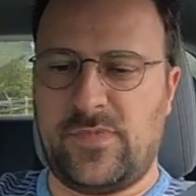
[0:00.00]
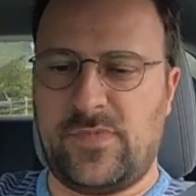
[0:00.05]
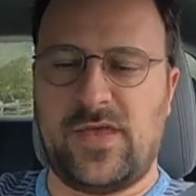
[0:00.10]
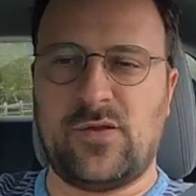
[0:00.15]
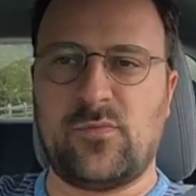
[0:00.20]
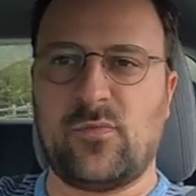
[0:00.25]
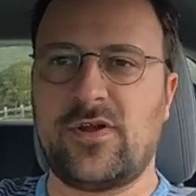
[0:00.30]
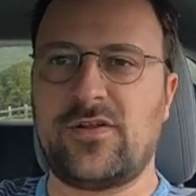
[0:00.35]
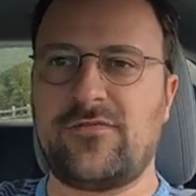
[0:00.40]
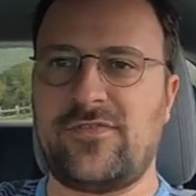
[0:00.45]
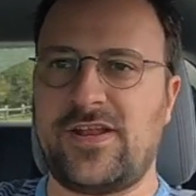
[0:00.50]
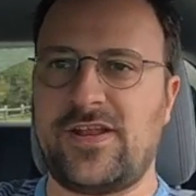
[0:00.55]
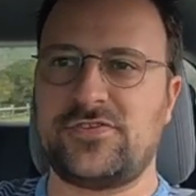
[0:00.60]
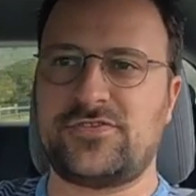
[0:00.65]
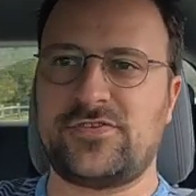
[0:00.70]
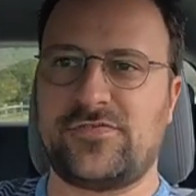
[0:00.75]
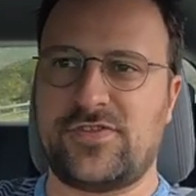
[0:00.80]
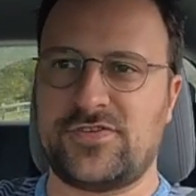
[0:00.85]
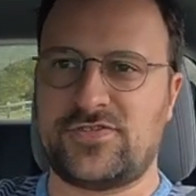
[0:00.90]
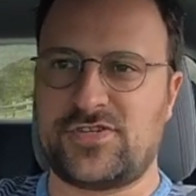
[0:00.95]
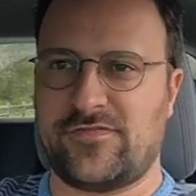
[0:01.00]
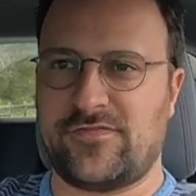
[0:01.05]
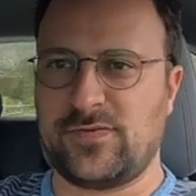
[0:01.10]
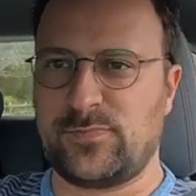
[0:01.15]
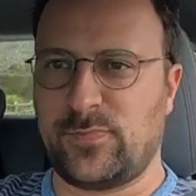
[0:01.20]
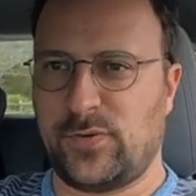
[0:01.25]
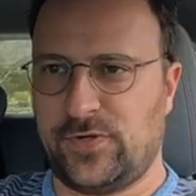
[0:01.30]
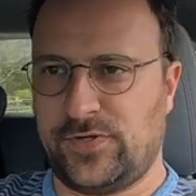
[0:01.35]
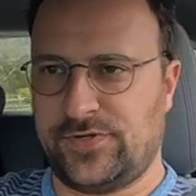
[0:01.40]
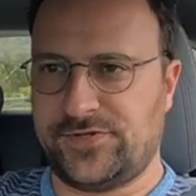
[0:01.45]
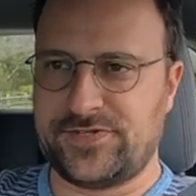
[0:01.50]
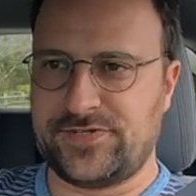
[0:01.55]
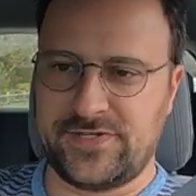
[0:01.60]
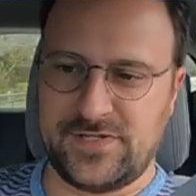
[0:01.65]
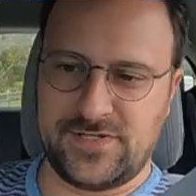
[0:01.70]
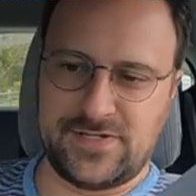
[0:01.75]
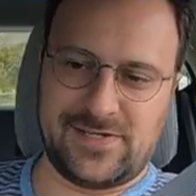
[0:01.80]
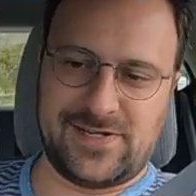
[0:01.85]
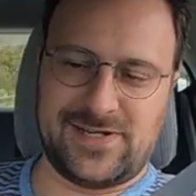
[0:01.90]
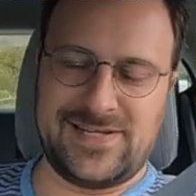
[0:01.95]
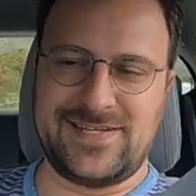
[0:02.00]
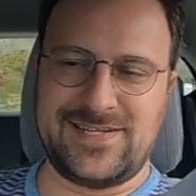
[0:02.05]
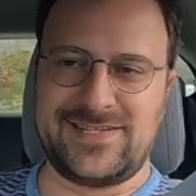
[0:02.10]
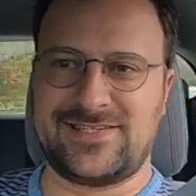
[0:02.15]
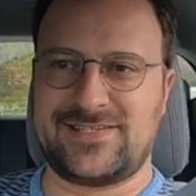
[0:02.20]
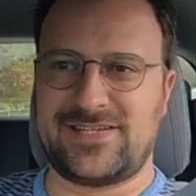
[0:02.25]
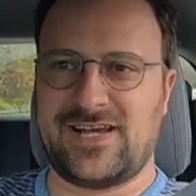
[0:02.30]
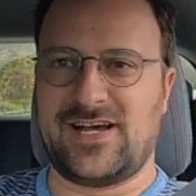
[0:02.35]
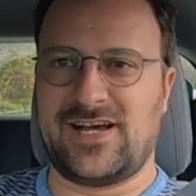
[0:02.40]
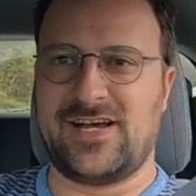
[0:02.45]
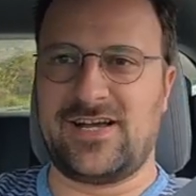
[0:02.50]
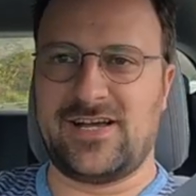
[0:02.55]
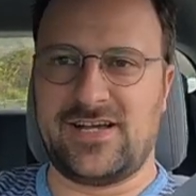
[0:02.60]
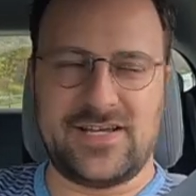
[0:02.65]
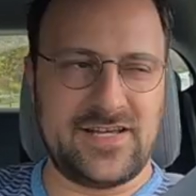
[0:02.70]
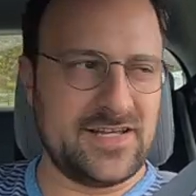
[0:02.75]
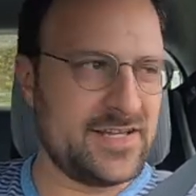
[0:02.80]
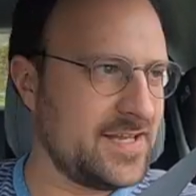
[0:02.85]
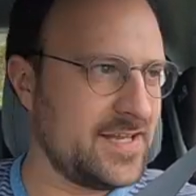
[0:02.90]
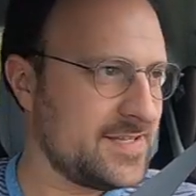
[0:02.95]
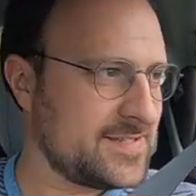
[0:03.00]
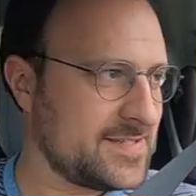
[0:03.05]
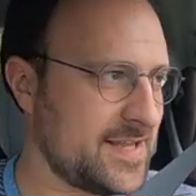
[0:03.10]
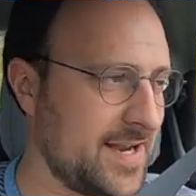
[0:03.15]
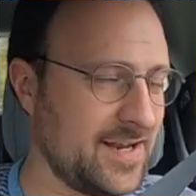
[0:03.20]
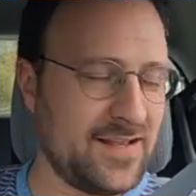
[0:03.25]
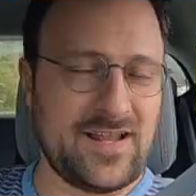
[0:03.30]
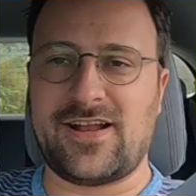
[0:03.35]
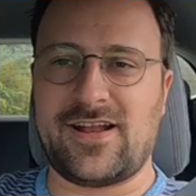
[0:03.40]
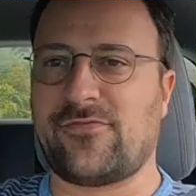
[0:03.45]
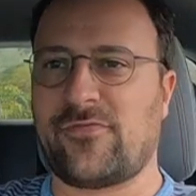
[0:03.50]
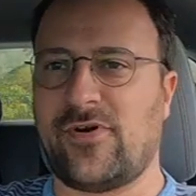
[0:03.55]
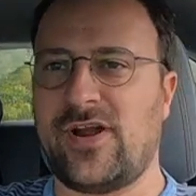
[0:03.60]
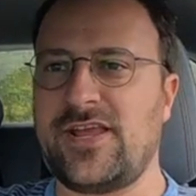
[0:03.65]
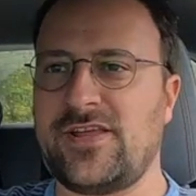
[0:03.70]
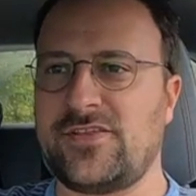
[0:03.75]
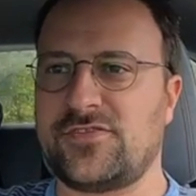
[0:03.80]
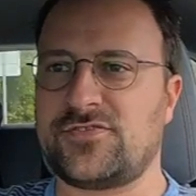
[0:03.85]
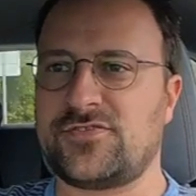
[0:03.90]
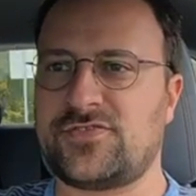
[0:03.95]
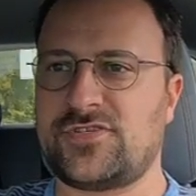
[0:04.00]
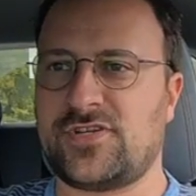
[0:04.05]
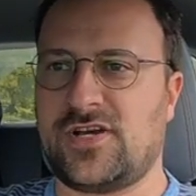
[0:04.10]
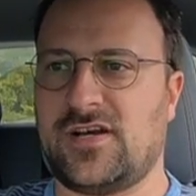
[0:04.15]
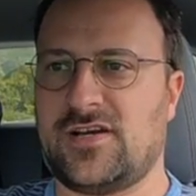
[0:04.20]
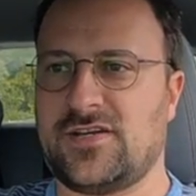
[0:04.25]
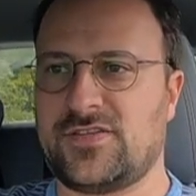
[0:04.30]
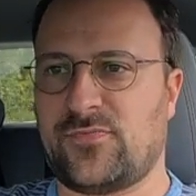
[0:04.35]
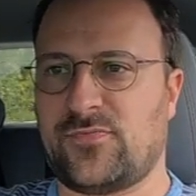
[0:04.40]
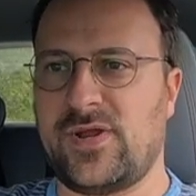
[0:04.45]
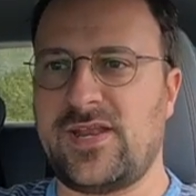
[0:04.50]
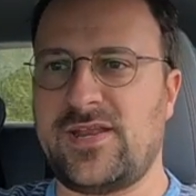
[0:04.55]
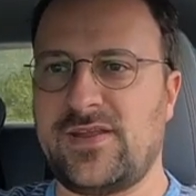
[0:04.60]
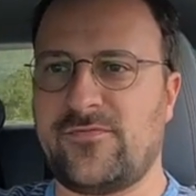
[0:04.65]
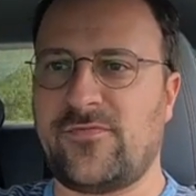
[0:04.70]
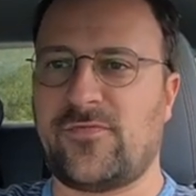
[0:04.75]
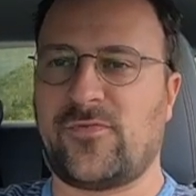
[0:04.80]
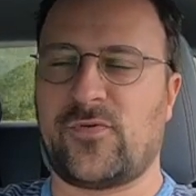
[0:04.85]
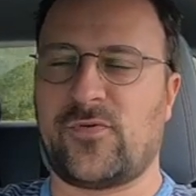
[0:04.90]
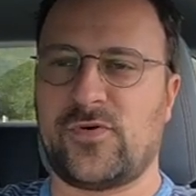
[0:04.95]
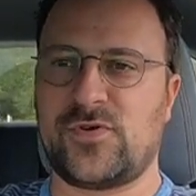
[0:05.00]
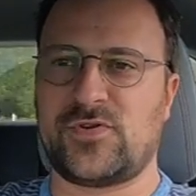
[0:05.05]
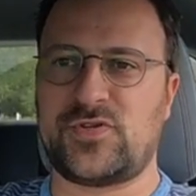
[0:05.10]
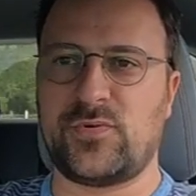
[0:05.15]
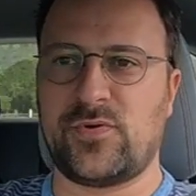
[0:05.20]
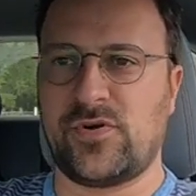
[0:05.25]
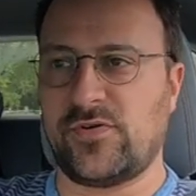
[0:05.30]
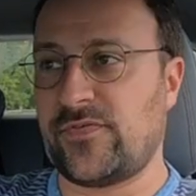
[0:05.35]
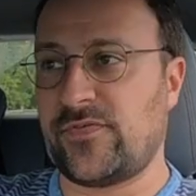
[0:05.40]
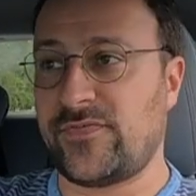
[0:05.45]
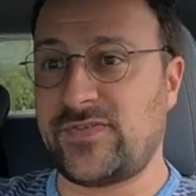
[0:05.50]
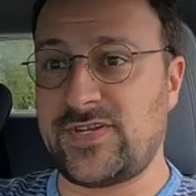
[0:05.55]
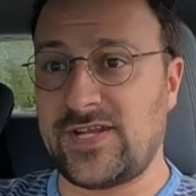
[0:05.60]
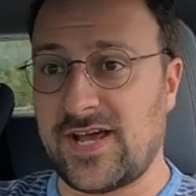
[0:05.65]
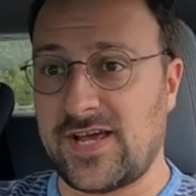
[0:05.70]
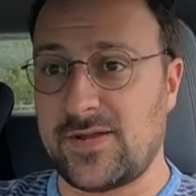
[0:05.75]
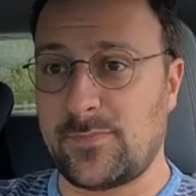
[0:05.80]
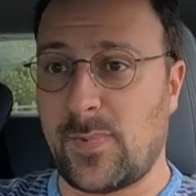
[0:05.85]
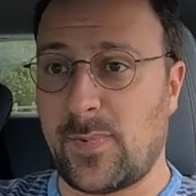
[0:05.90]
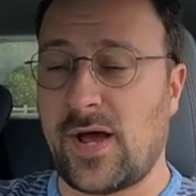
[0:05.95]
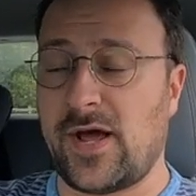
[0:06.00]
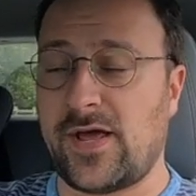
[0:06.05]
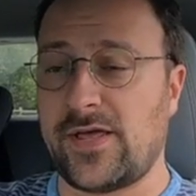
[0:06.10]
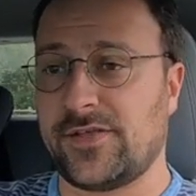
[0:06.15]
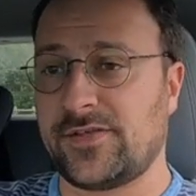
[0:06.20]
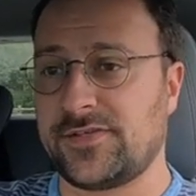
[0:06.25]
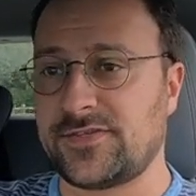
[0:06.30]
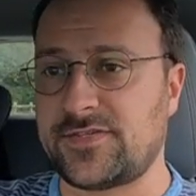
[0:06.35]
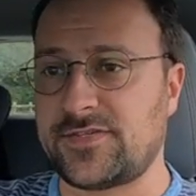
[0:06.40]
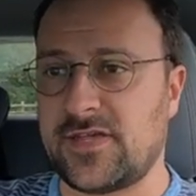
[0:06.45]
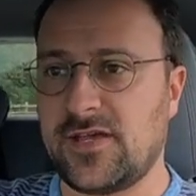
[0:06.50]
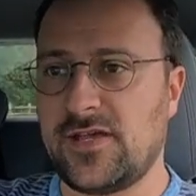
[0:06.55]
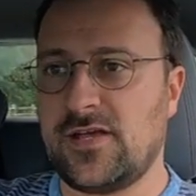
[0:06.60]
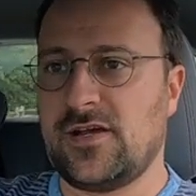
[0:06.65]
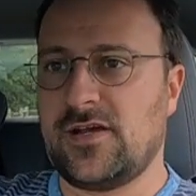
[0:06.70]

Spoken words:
and one advantage of the Chevy Bolt is it's got a lot of range. It's rated for 259 miles.